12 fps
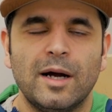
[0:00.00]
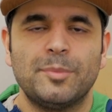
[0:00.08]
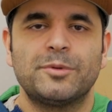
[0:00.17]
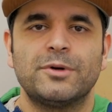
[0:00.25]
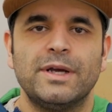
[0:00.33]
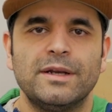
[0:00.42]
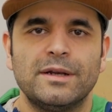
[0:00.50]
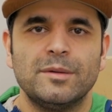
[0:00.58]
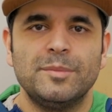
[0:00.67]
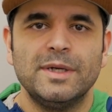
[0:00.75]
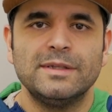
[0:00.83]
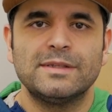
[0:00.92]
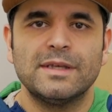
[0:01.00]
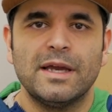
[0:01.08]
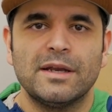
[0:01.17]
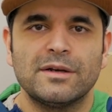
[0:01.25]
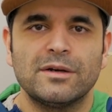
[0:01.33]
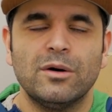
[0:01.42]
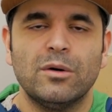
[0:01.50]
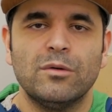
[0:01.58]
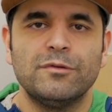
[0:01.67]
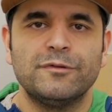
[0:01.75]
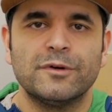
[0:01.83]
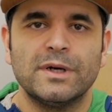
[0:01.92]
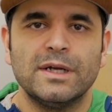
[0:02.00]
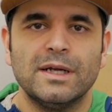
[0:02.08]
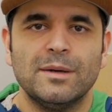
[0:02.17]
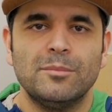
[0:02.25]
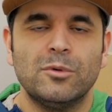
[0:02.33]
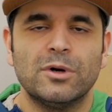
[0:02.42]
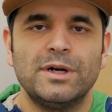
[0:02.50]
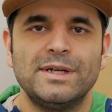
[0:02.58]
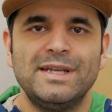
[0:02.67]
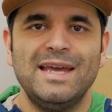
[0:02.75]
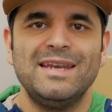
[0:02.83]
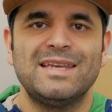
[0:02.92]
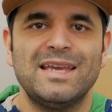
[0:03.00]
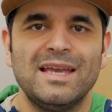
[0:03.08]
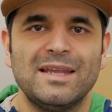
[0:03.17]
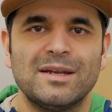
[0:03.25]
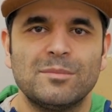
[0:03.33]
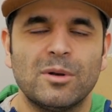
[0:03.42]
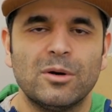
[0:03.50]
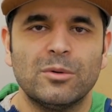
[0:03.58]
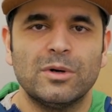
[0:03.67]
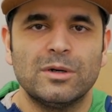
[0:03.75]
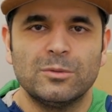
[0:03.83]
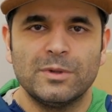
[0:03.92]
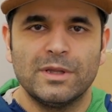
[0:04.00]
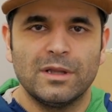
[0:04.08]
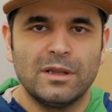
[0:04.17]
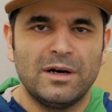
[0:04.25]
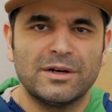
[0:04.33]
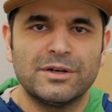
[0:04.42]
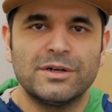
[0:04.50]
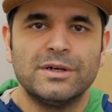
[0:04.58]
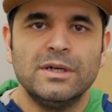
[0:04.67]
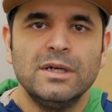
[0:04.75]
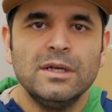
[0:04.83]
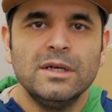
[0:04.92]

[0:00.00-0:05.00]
upgrade it a bit and go for a more dedicated blower with a longer